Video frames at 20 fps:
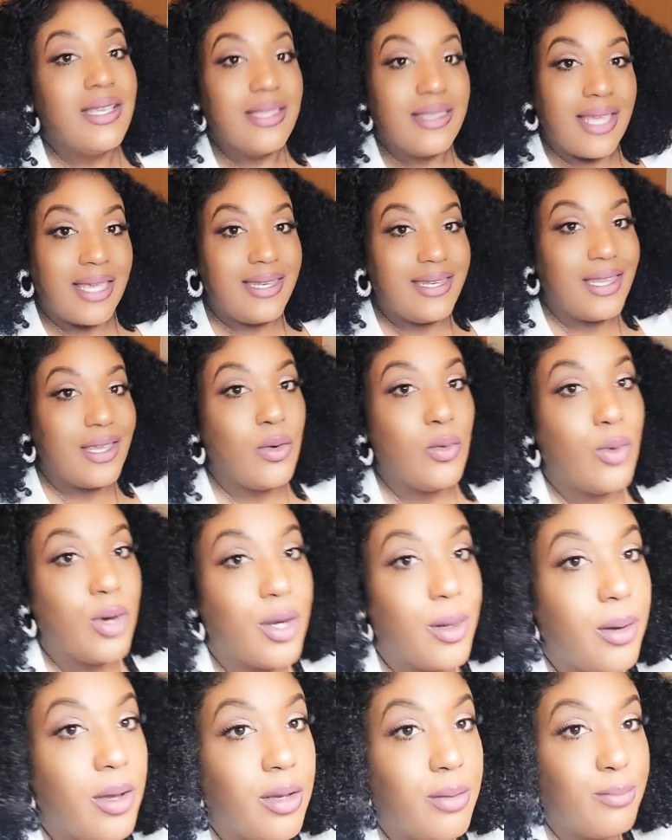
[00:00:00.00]
they didn't
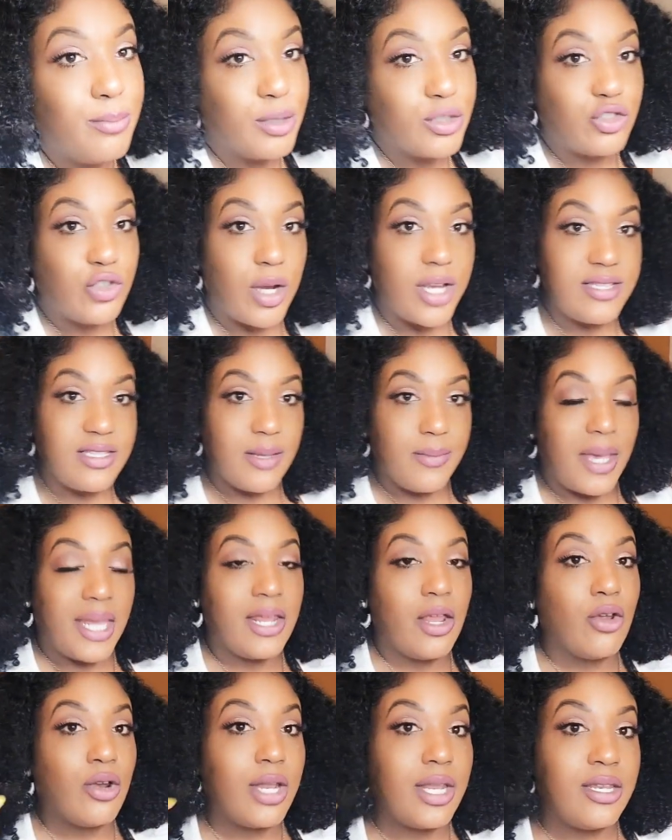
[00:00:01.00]
want to betray
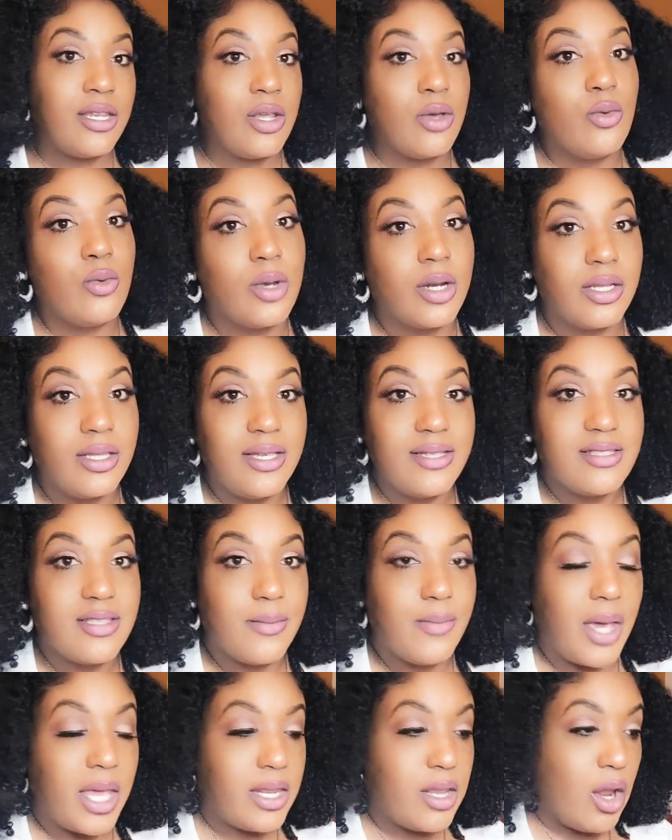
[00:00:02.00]
somebody or they didn't want to leave
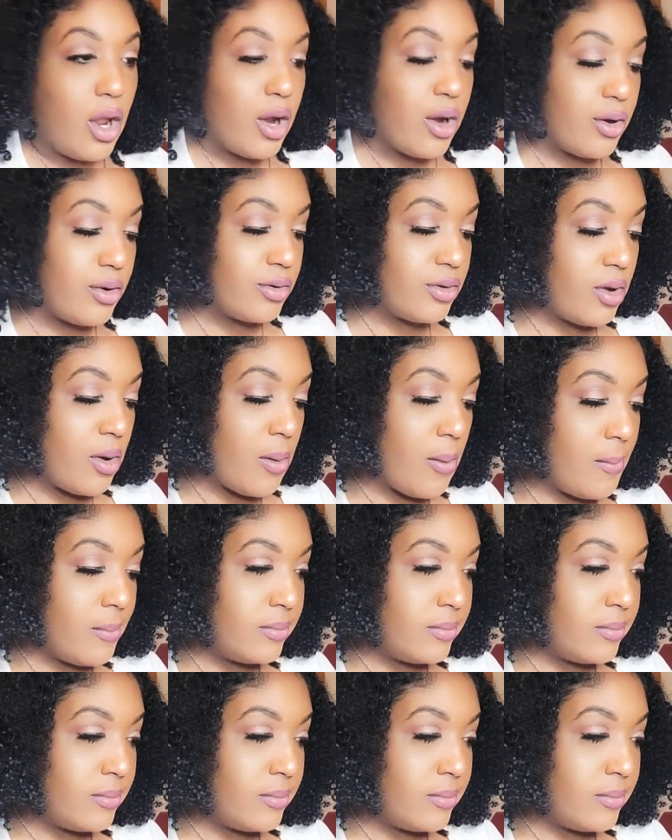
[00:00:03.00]
somebody hurt.